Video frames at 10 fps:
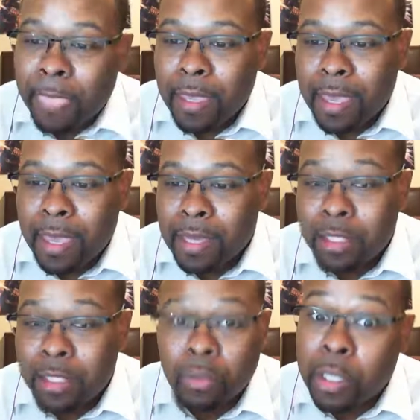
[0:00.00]
and
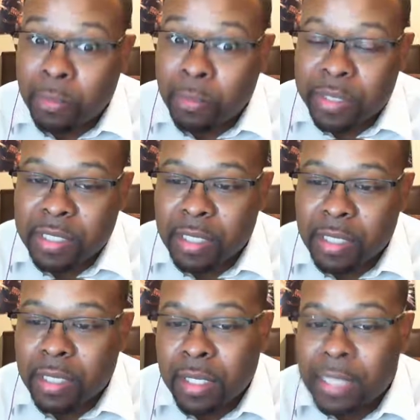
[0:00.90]
it's only on
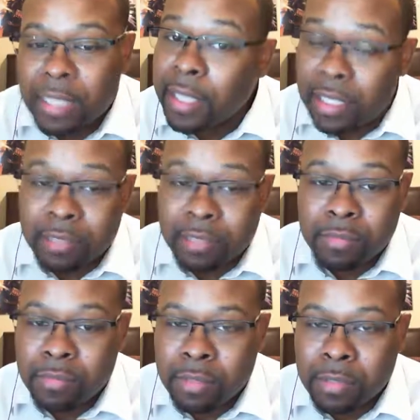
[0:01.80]
PC. That thing is
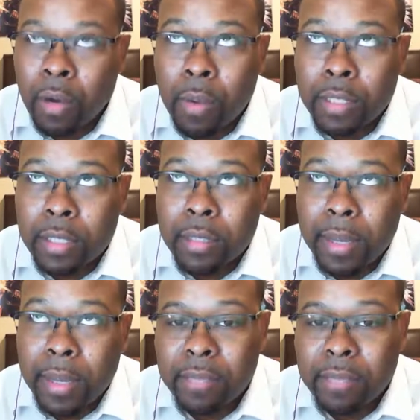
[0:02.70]
I think it
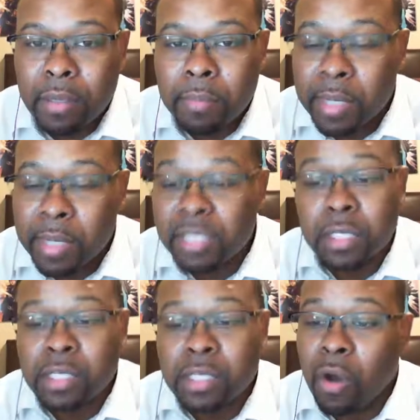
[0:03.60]
might even be on, but
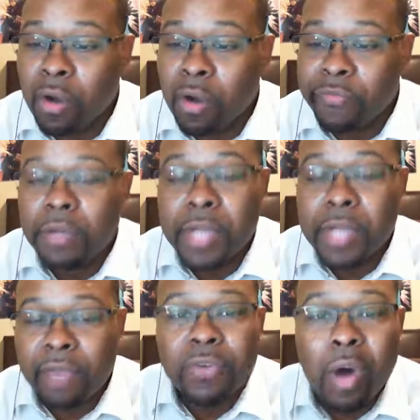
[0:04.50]
it's hard.
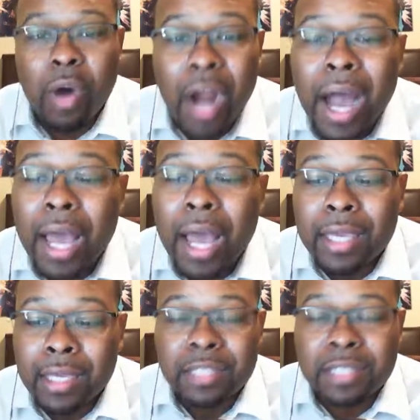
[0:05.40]
Fury,
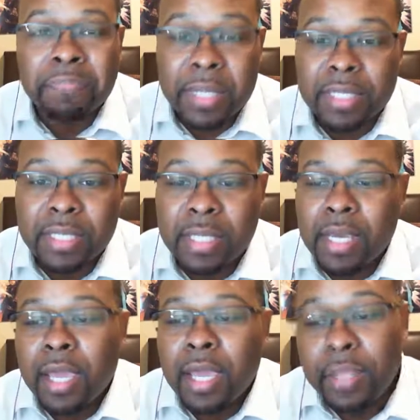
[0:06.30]
Furi. It is beast.
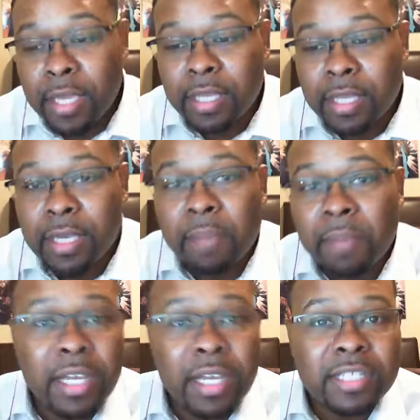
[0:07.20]
And then
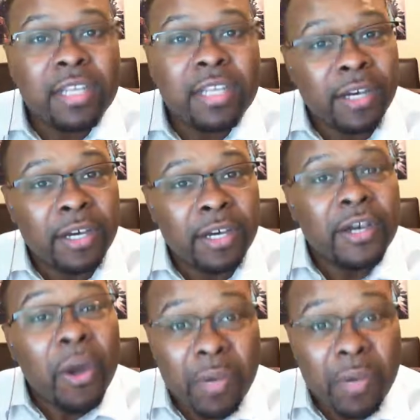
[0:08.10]
because the
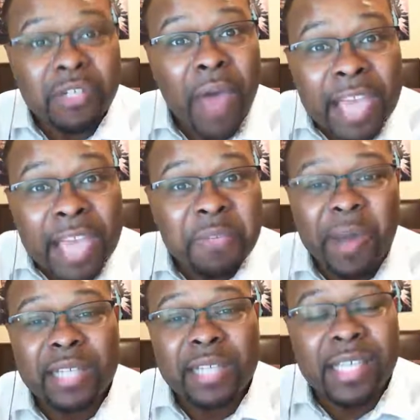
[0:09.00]
original
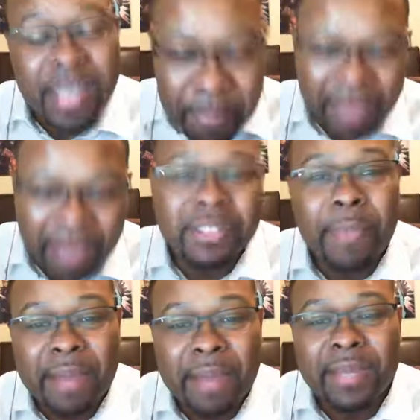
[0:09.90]
Xbox backwards
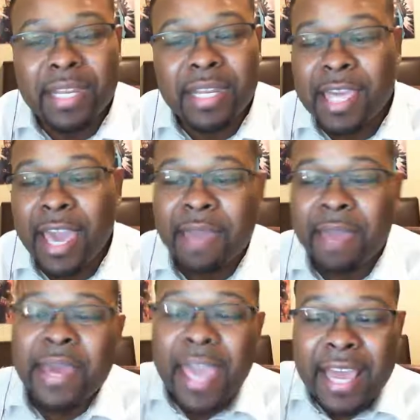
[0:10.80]
compatibility came,
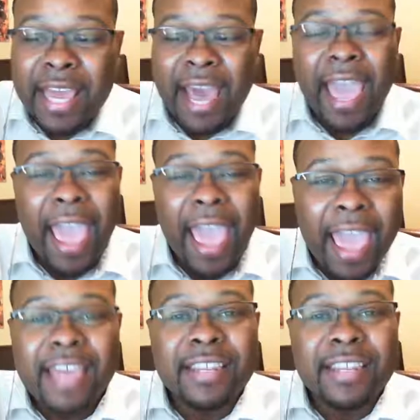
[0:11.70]
and I
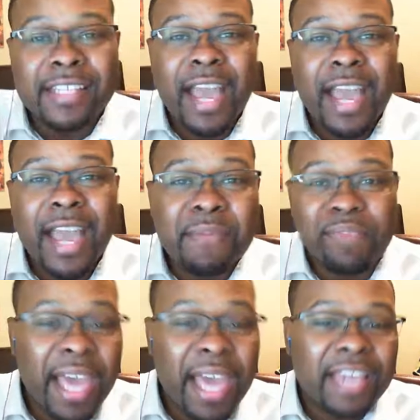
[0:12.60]
had Ninja Gaiden
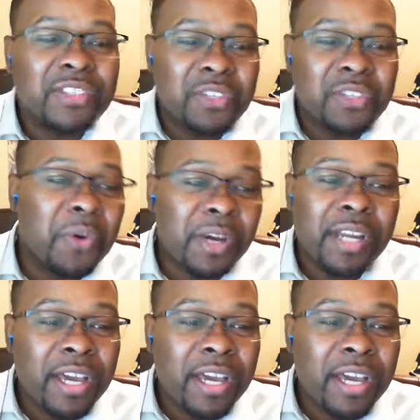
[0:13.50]
Black stored